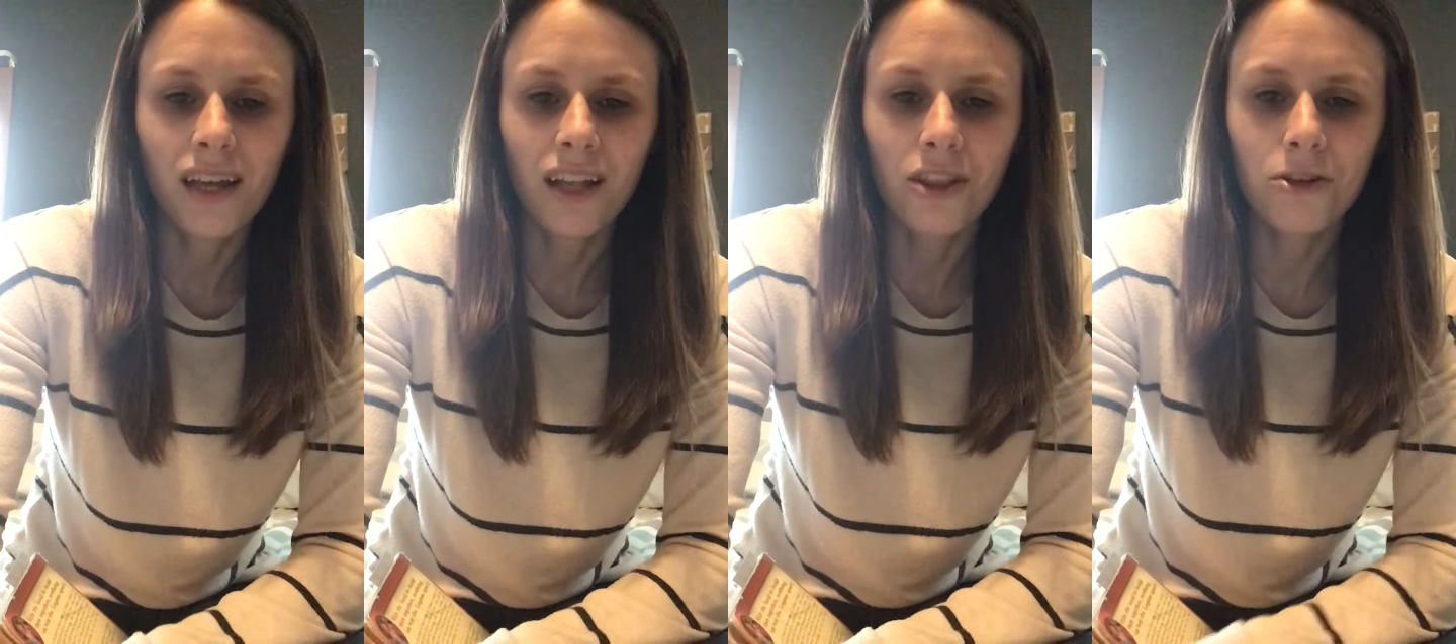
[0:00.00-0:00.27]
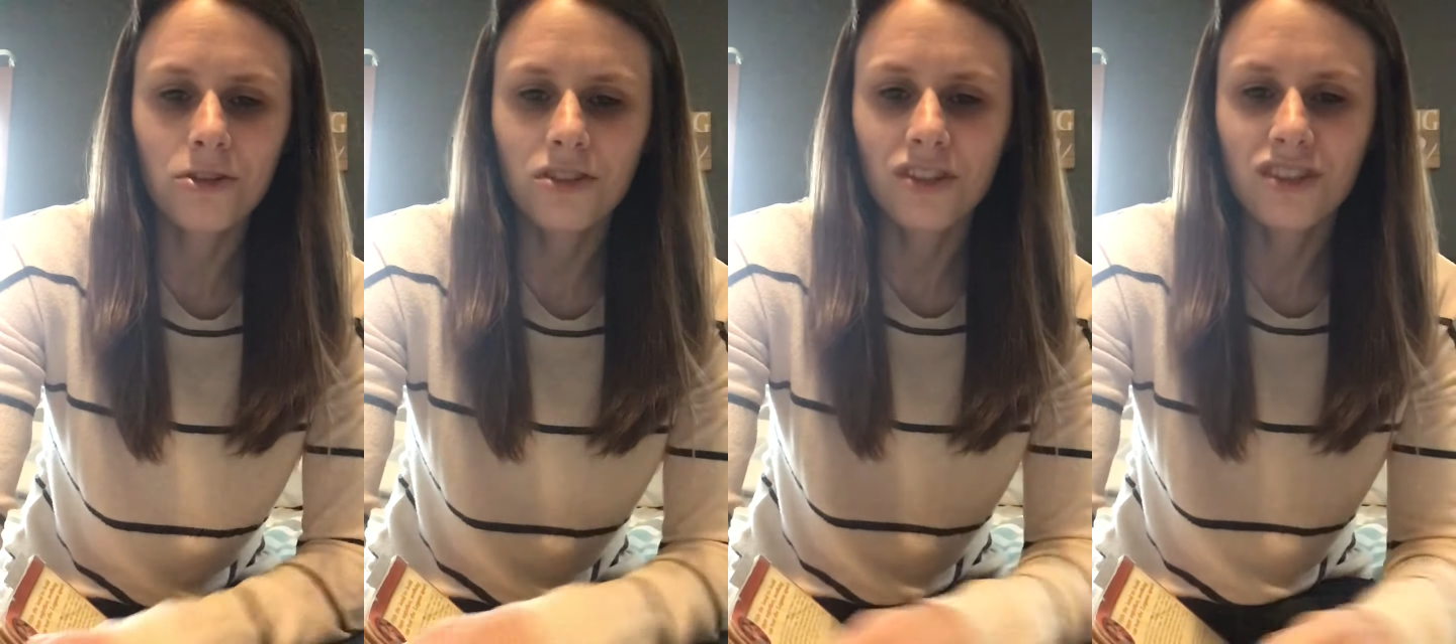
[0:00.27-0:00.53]

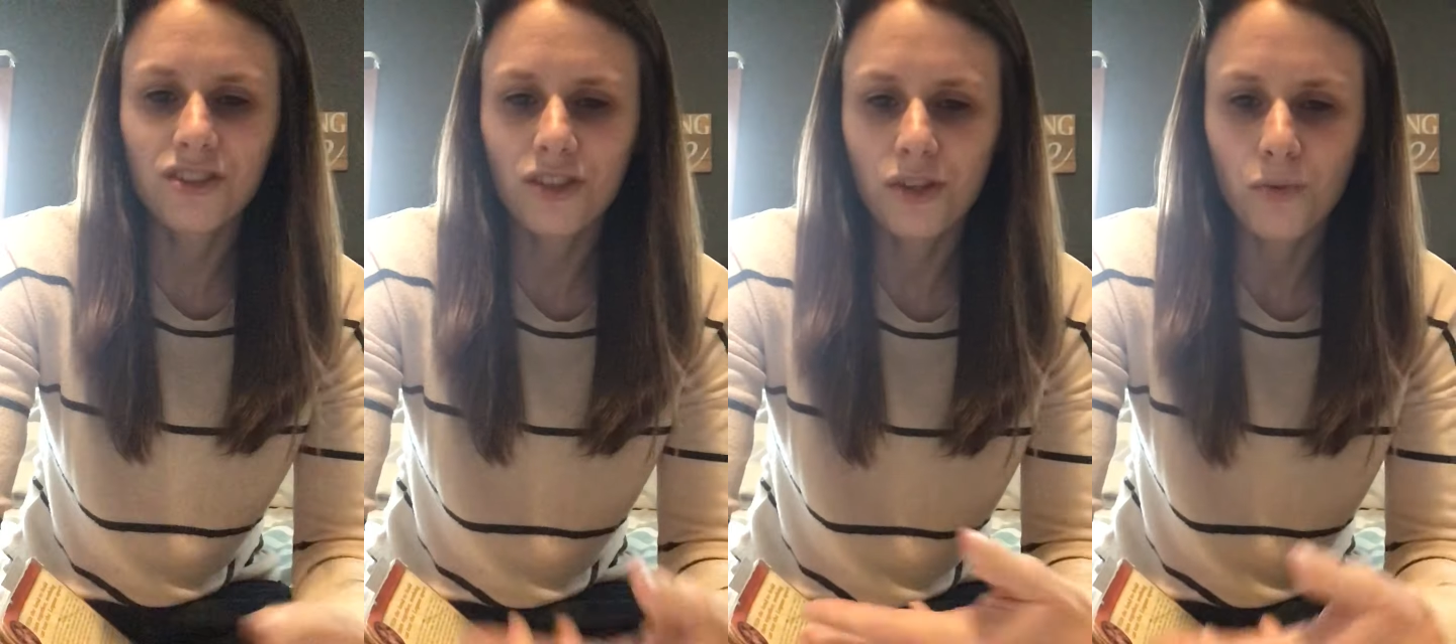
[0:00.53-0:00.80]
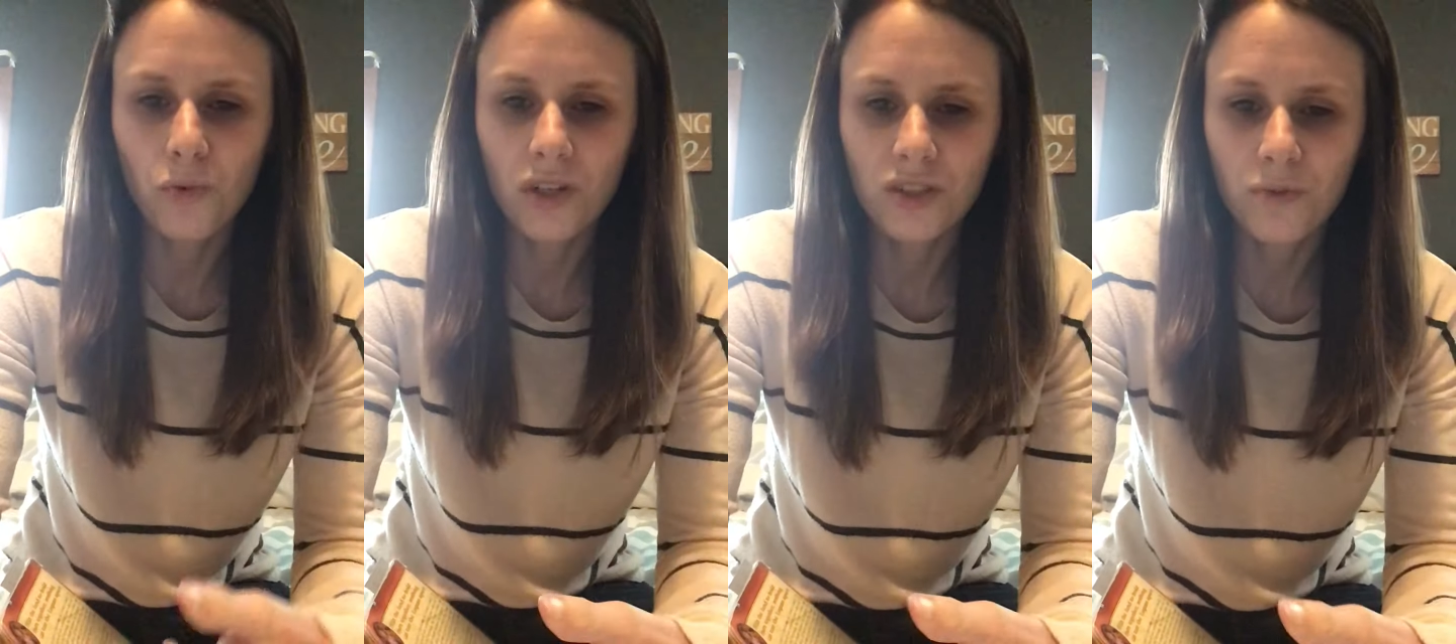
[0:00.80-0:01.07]
lures her into the
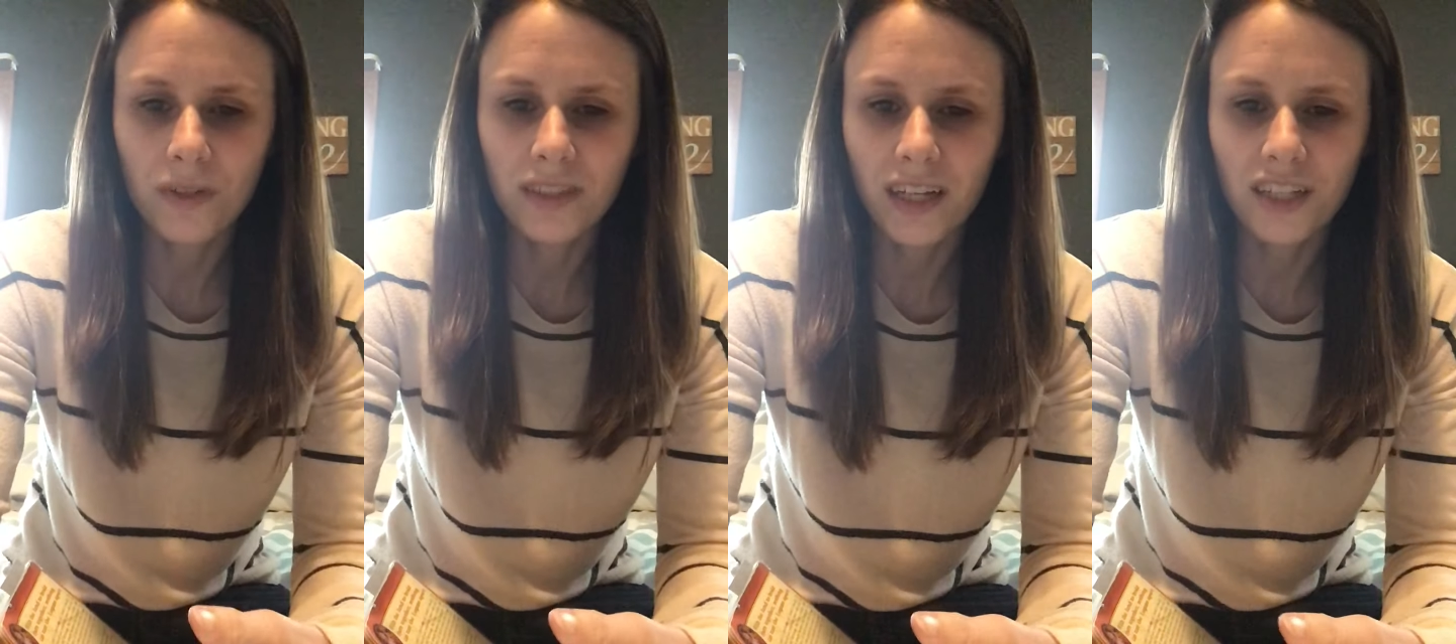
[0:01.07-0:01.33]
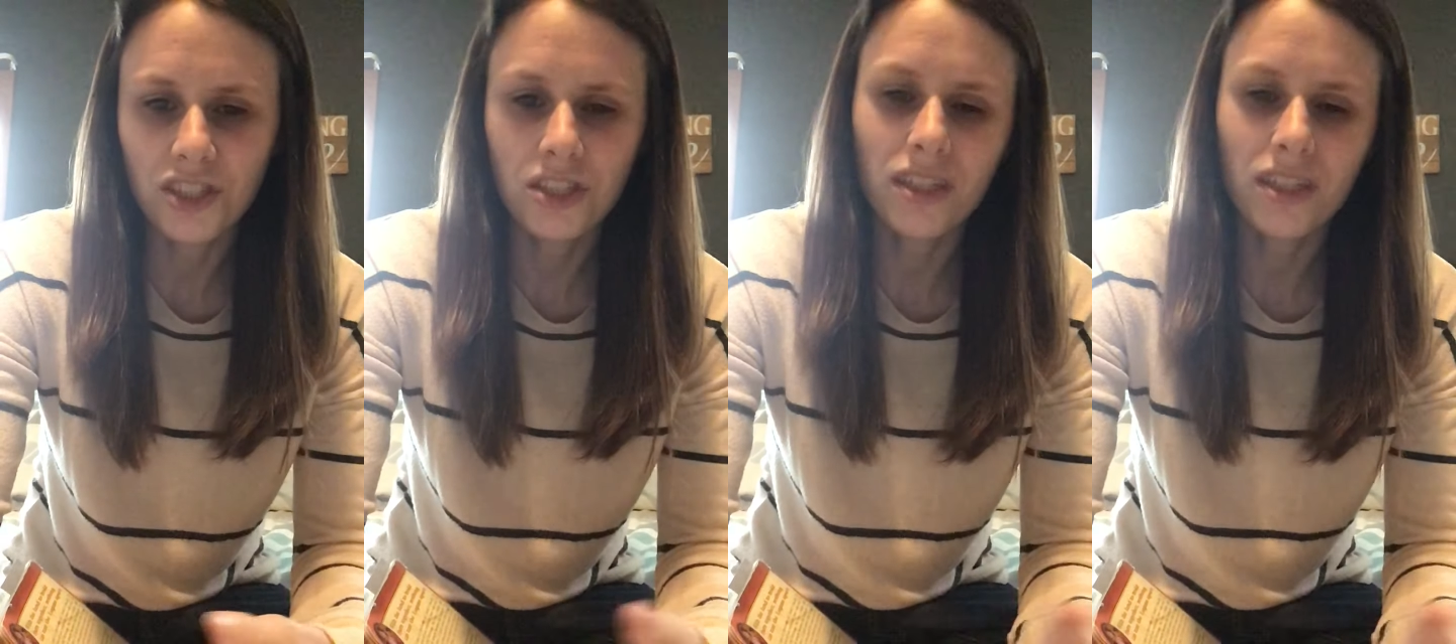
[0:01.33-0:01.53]
woods one day, and she's